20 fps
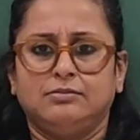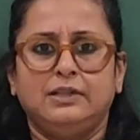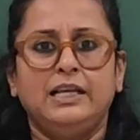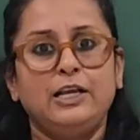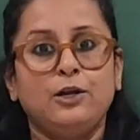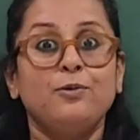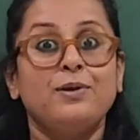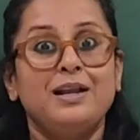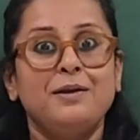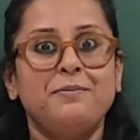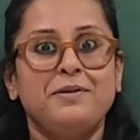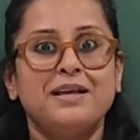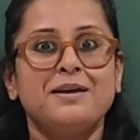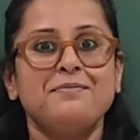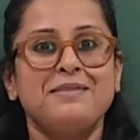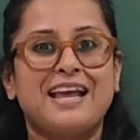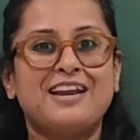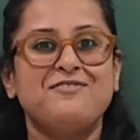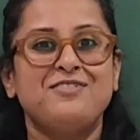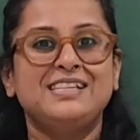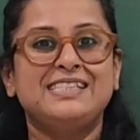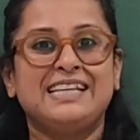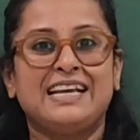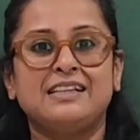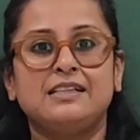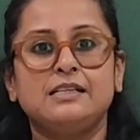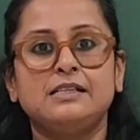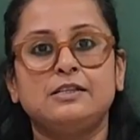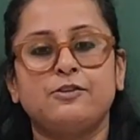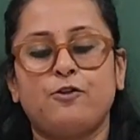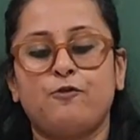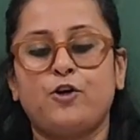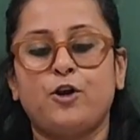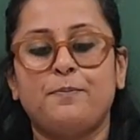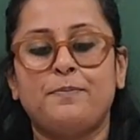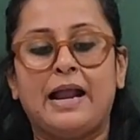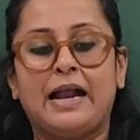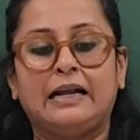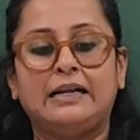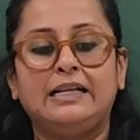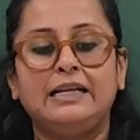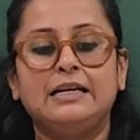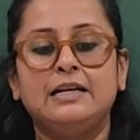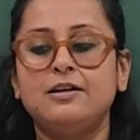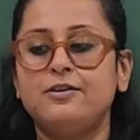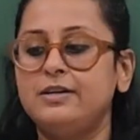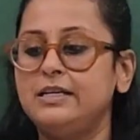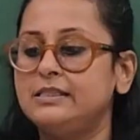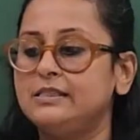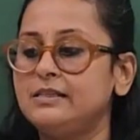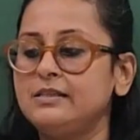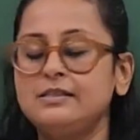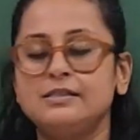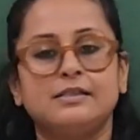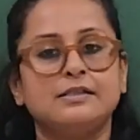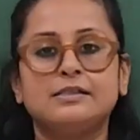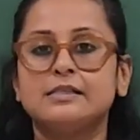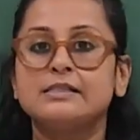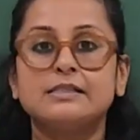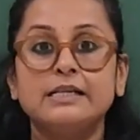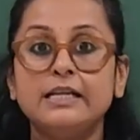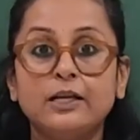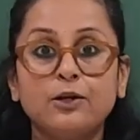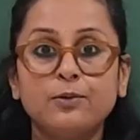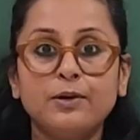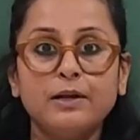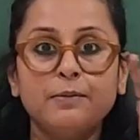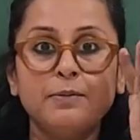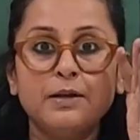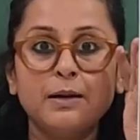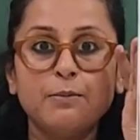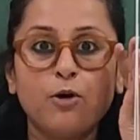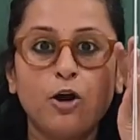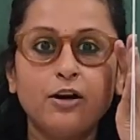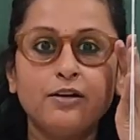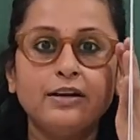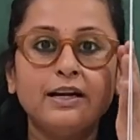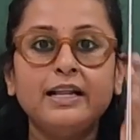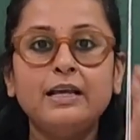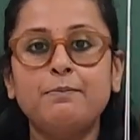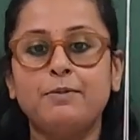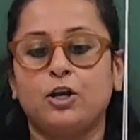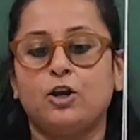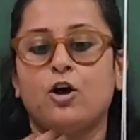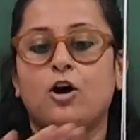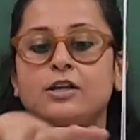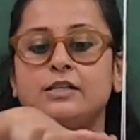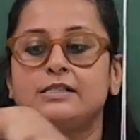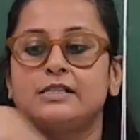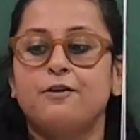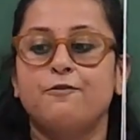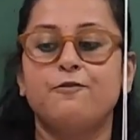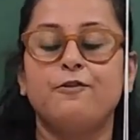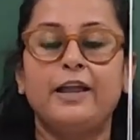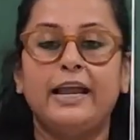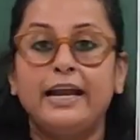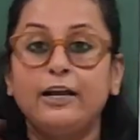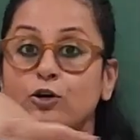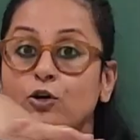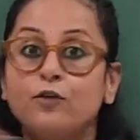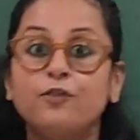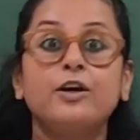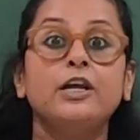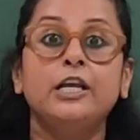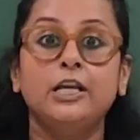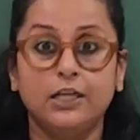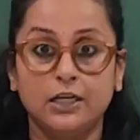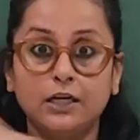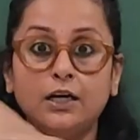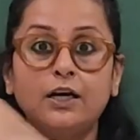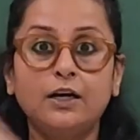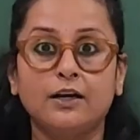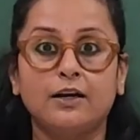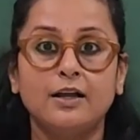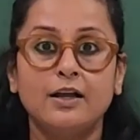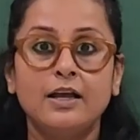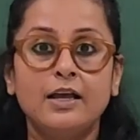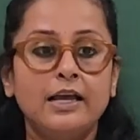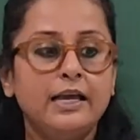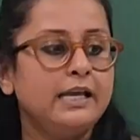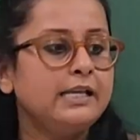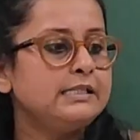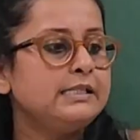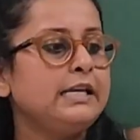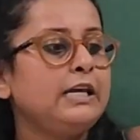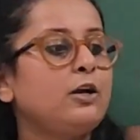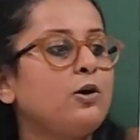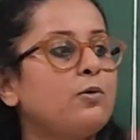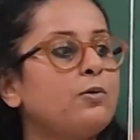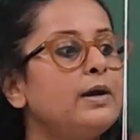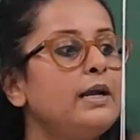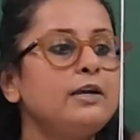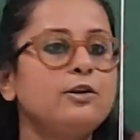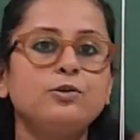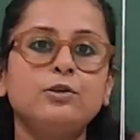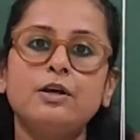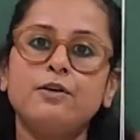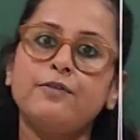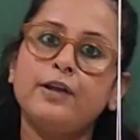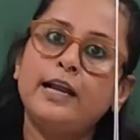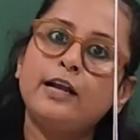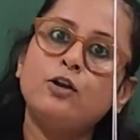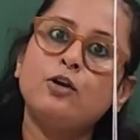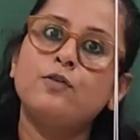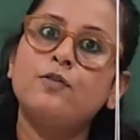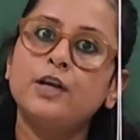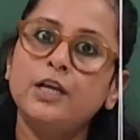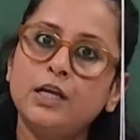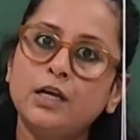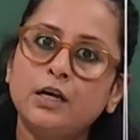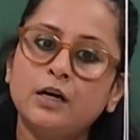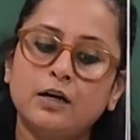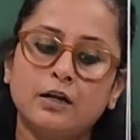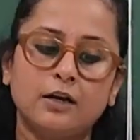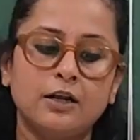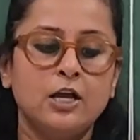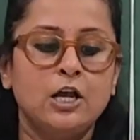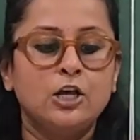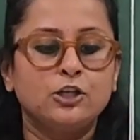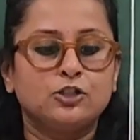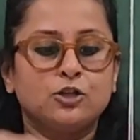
equilibrium. Can we say this for practical reasons? This is in equilibrium already because the weight over here is equal to the weight over here.